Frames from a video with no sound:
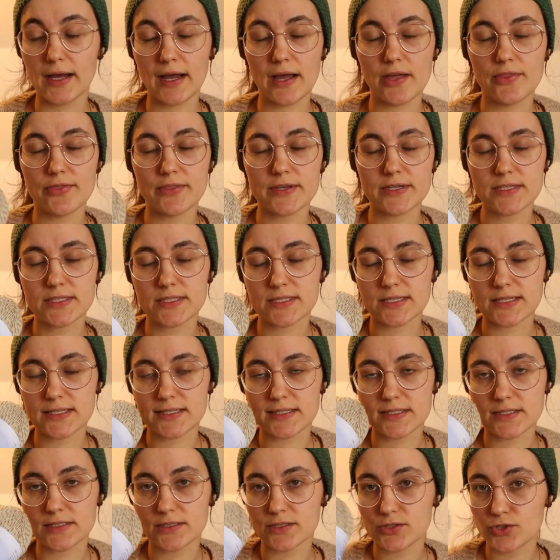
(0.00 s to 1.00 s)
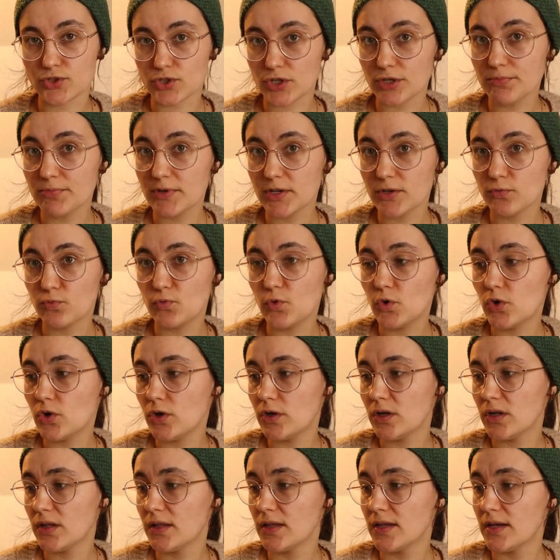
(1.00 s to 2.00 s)
And this is German
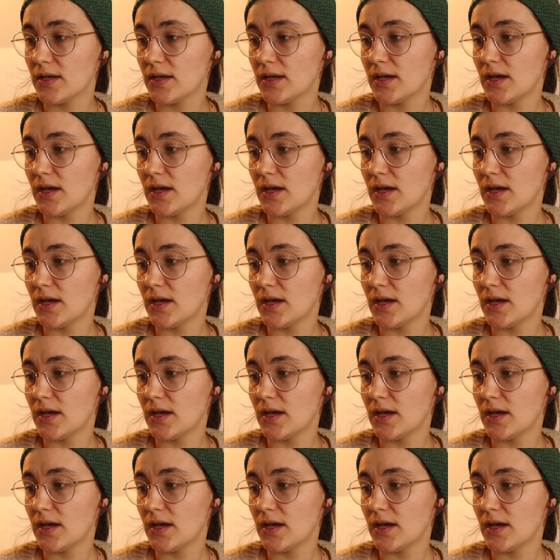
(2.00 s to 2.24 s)
wool.